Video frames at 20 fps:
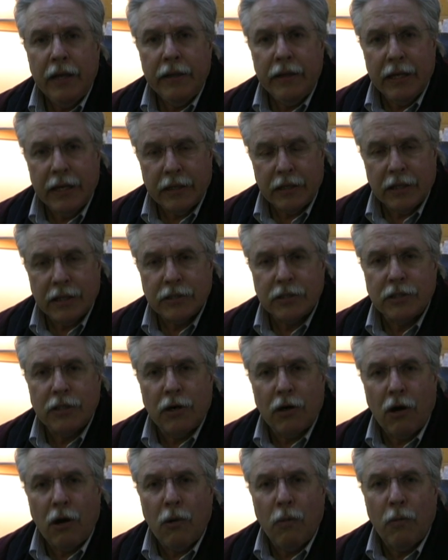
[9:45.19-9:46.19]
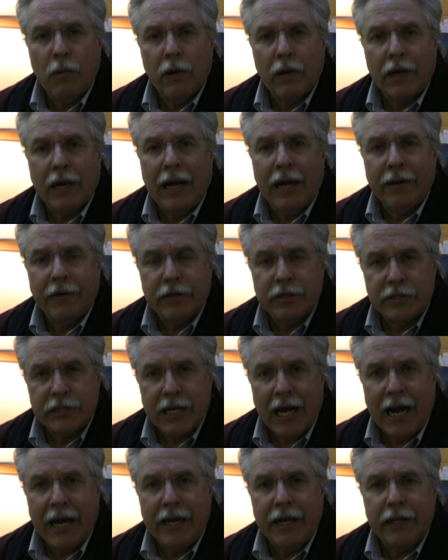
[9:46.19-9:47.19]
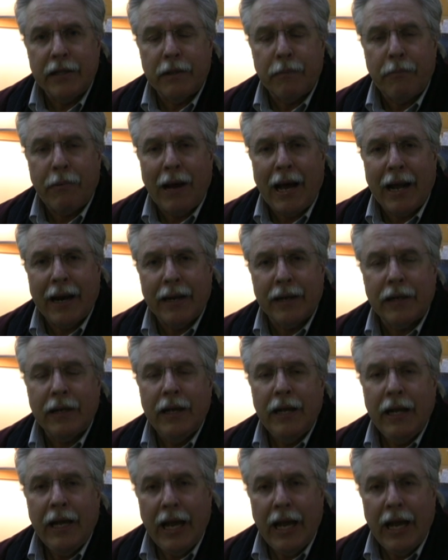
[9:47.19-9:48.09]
that does their homework on designing the product,